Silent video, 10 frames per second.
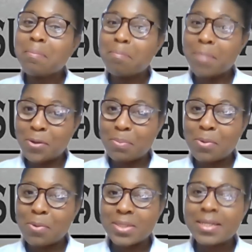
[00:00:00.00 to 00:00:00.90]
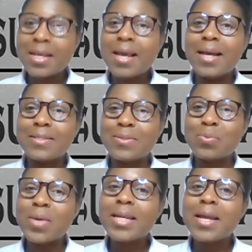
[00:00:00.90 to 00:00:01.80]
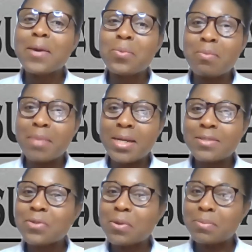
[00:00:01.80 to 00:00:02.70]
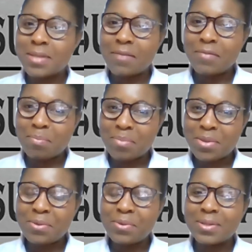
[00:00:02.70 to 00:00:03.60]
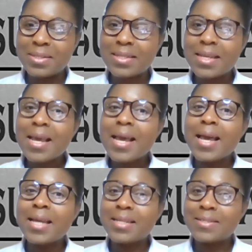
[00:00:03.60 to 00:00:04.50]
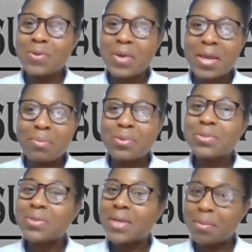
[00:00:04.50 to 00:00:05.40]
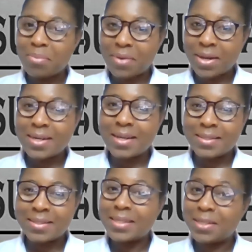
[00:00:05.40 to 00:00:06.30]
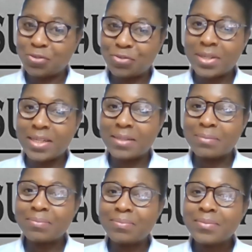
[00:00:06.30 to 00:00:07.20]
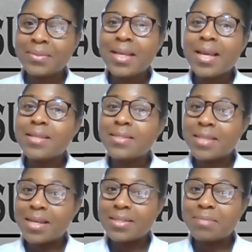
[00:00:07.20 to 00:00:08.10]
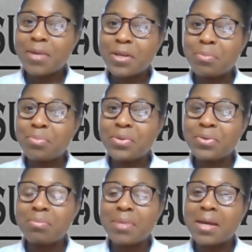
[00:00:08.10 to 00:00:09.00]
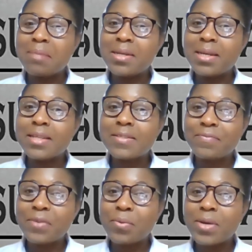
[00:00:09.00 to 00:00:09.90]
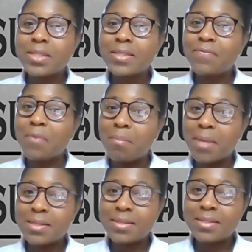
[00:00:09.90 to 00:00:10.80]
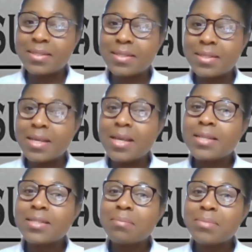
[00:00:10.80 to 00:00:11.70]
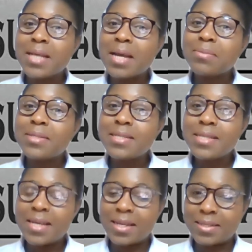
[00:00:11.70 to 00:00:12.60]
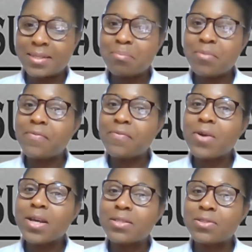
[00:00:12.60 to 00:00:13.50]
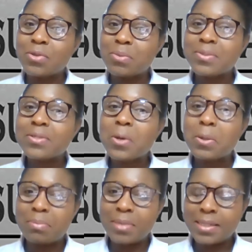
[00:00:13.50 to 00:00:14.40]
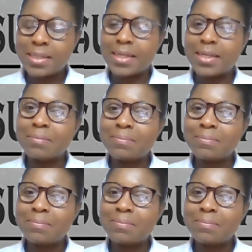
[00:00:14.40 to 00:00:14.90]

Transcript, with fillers: Menopause is when a woman stops having periods and is not able to get pregnant naturally. It starts by your period becoming less frequent for months sometimes years before it stops completely.